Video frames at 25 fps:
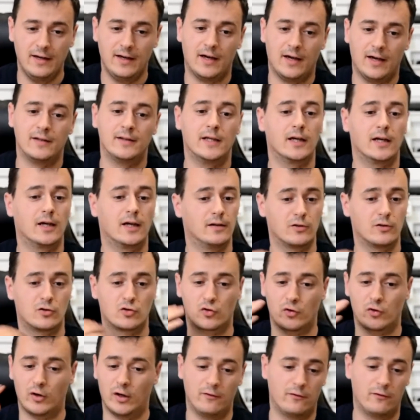and they're going to
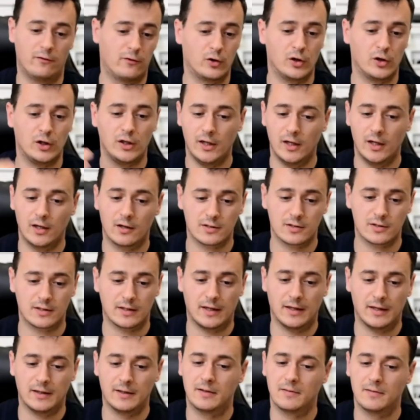trade for years
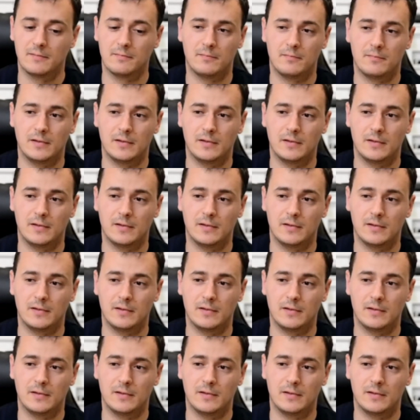and